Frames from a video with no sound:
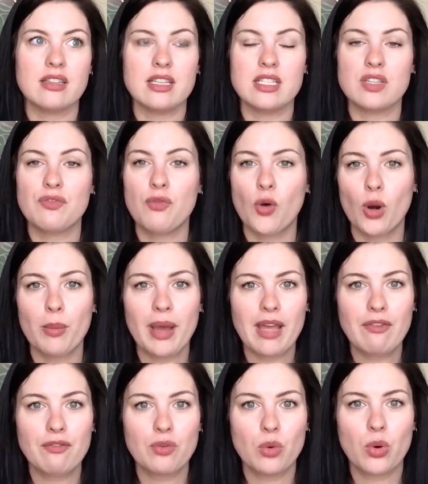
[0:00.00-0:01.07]
these four
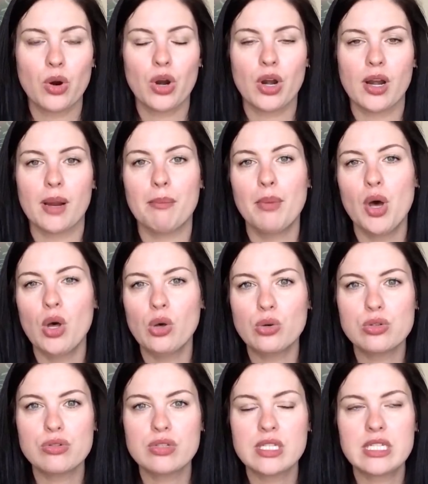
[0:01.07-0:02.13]
by four
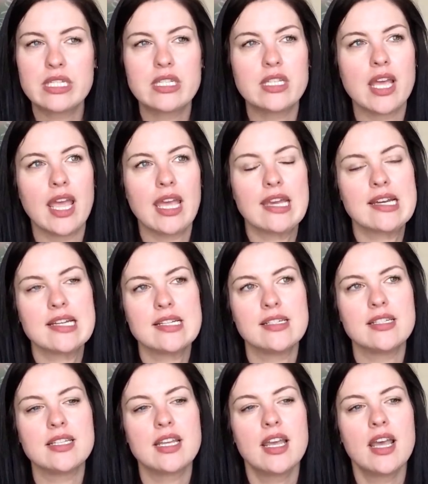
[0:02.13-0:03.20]
posts
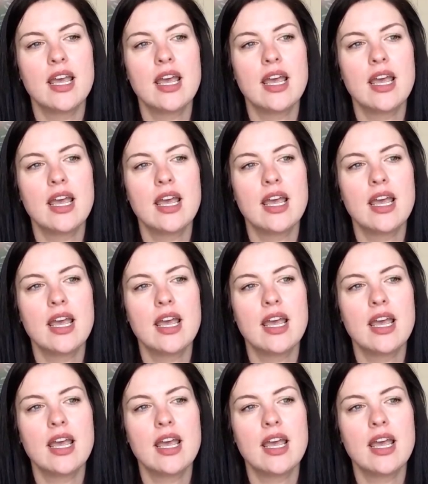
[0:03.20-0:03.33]
and